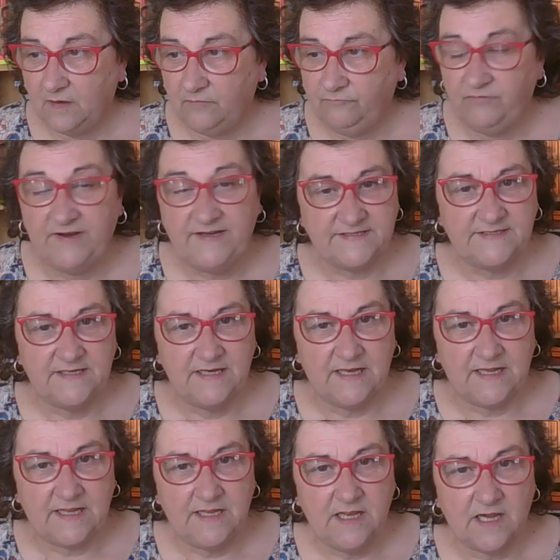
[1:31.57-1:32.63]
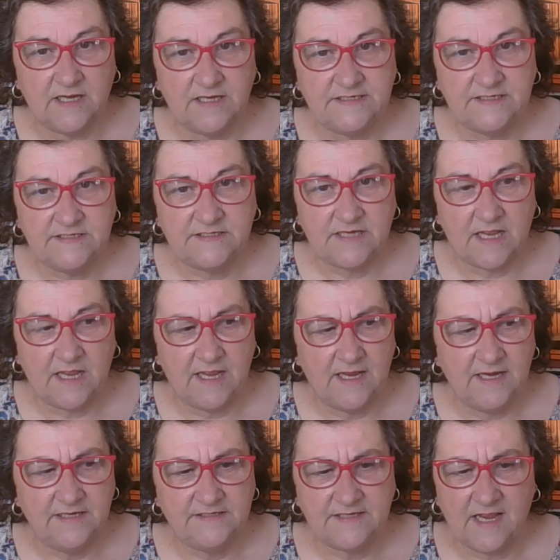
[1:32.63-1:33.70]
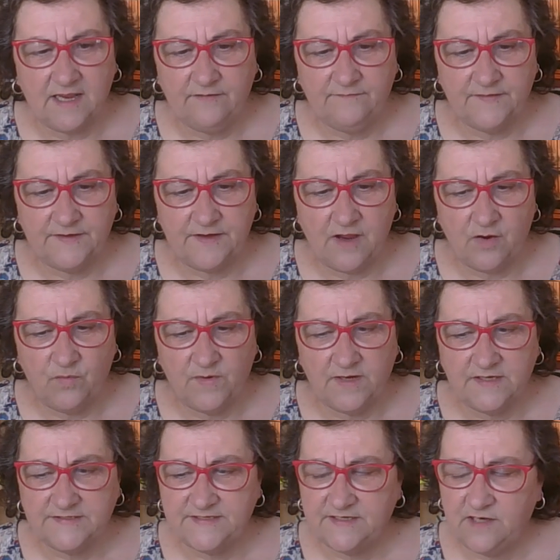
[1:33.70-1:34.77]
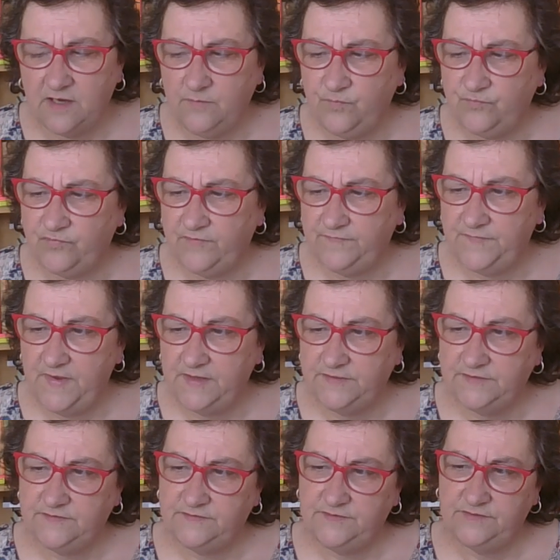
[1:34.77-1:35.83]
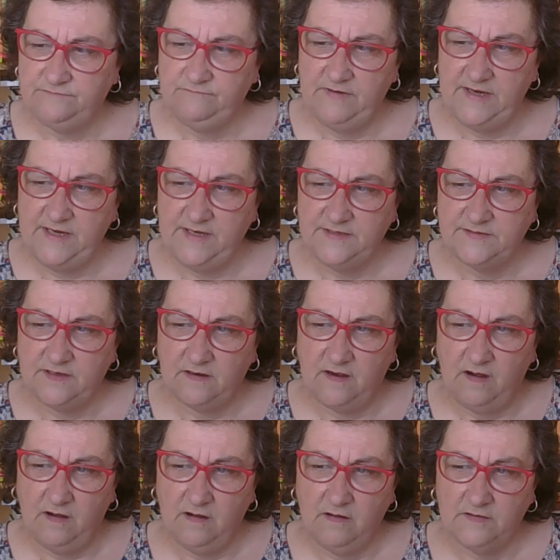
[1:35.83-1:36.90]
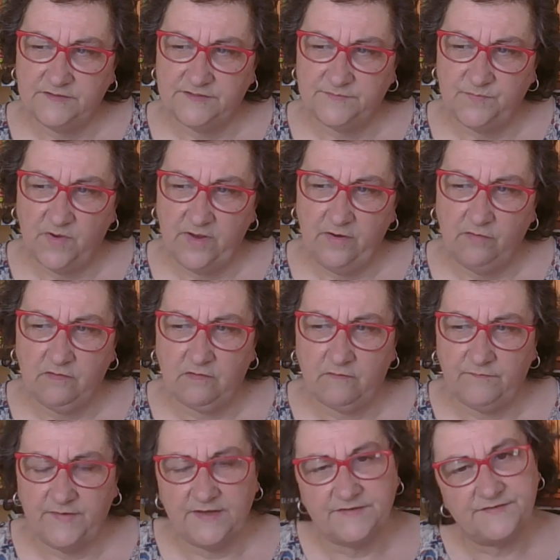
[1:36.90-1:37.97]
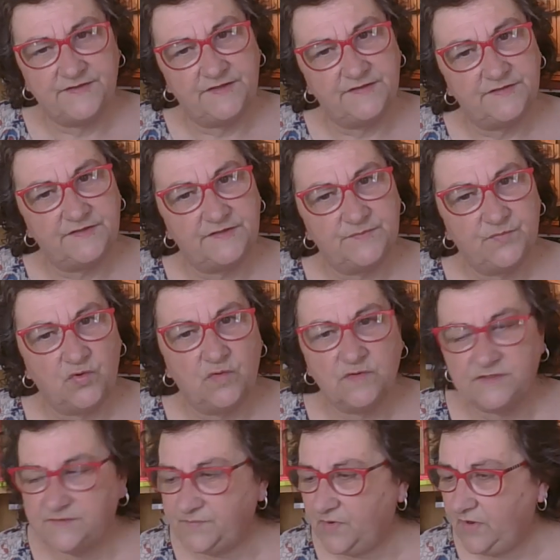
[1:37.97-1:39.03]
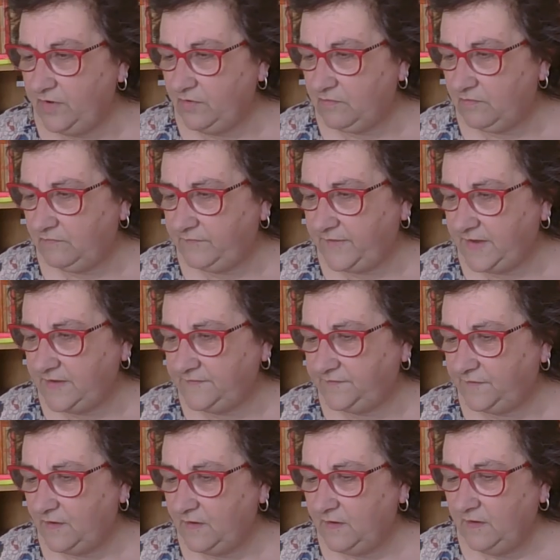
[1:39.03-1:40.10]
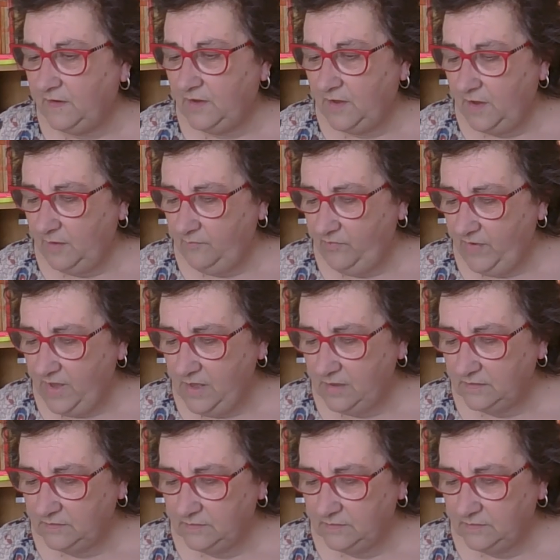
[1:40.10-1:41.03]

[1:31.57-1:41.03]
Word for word: recently I did a tag video when I said I preferred to read arts biographies than sports biographies. But